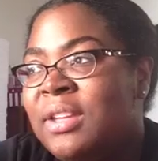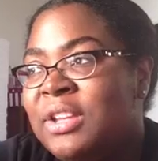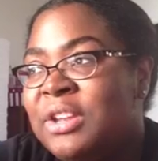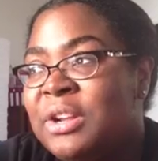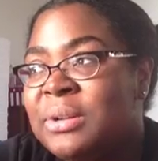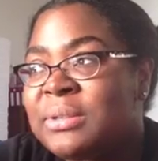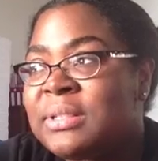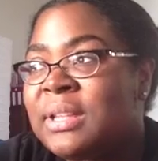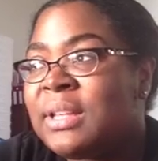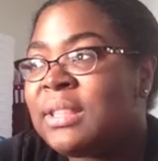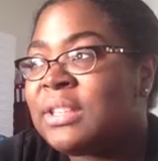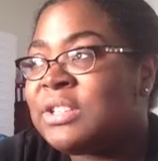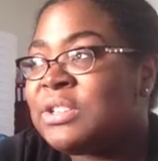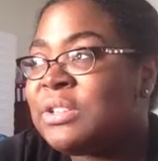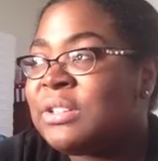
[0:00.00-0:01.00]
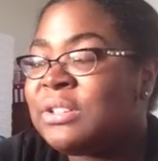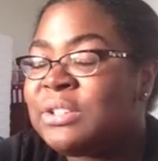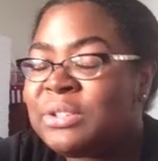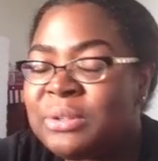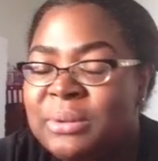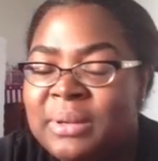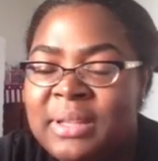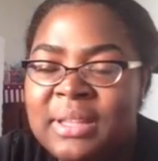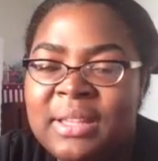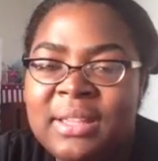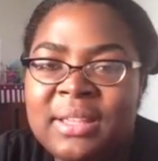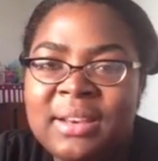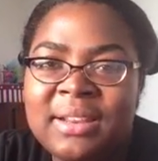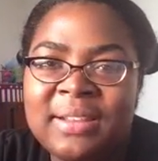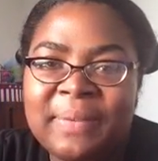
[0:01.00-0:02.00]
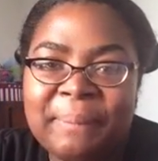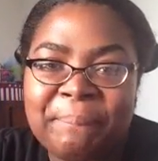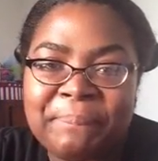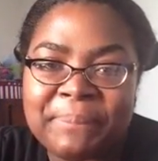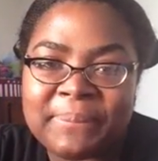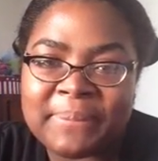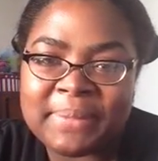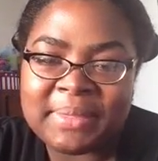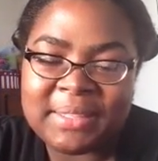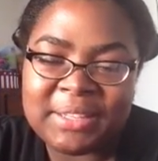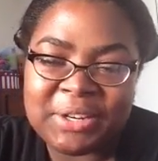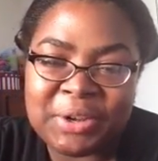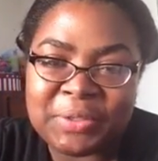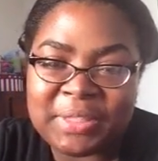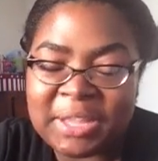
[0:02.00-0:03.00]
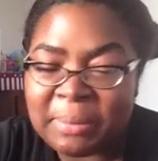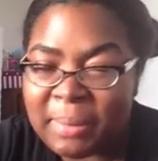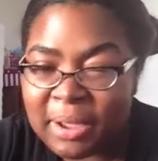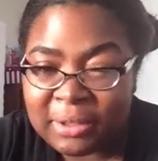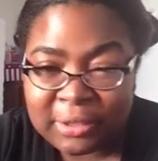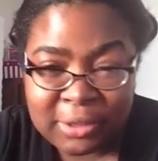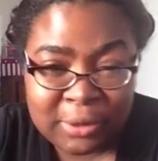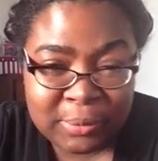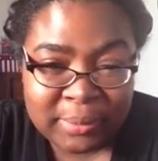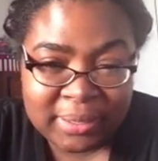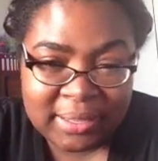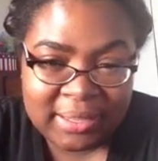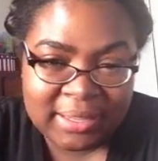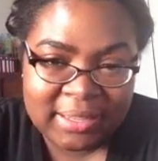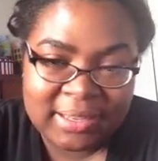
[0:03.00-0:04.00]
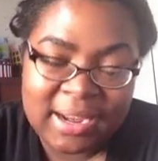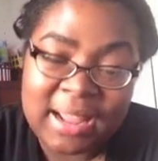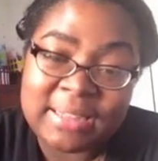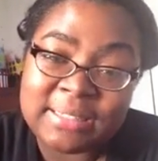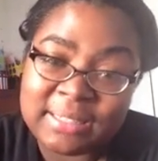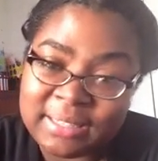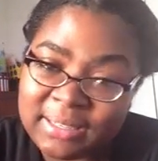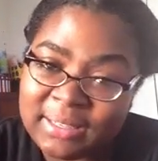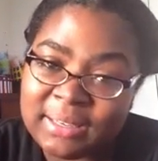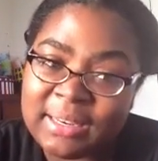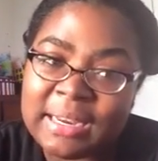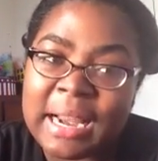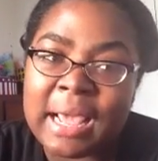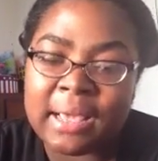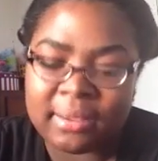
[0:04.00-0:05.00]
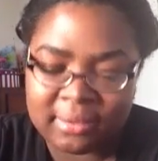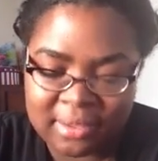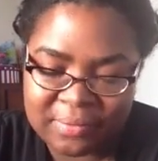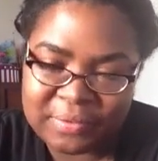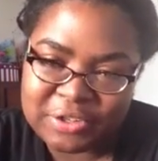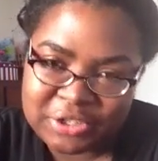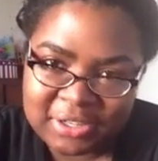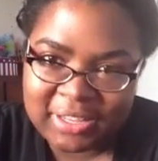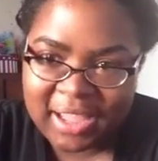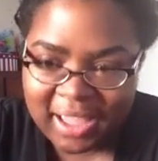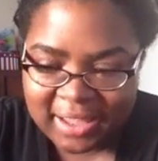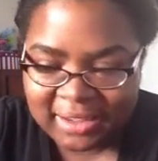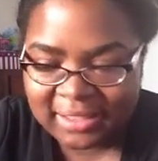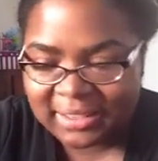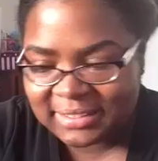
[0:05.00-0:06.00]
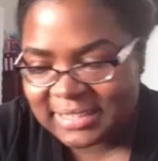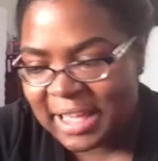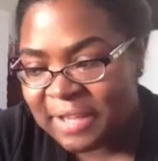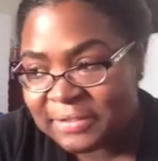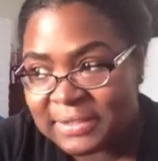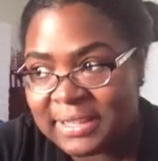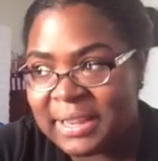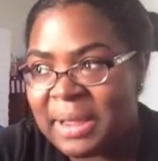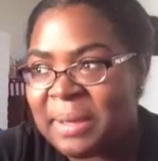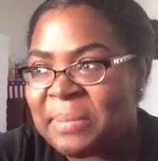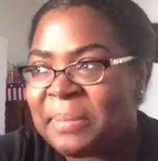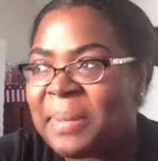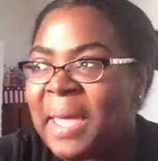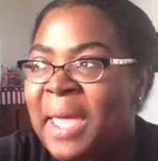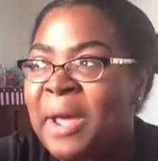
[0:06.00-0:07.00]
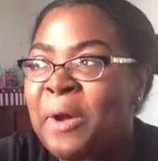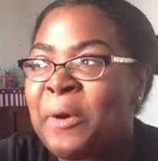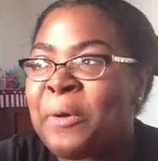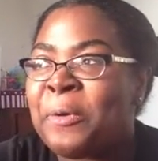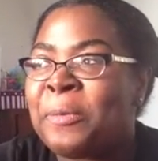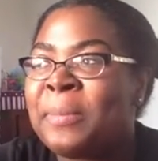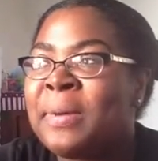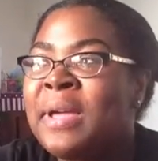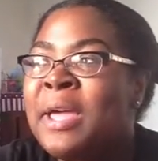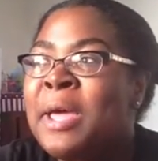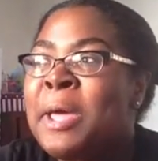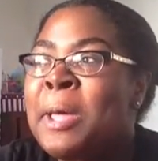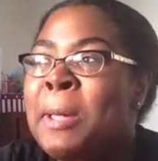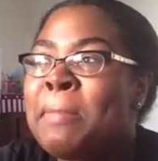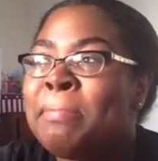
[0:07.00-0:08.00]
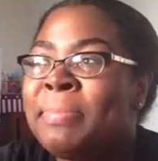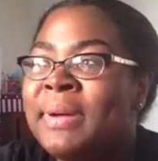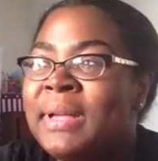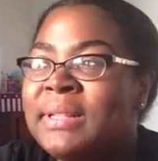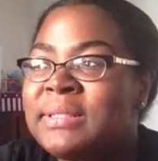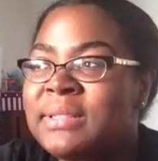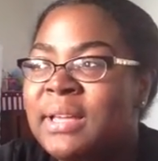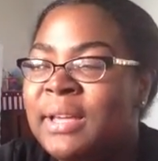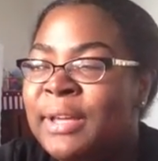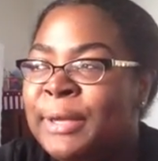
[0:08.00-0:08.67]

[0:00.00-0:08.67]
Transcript: you know, saying that you can do it, and, you know, think about Chloe, and I did, and I eventually got it, because obviously I'm at home. But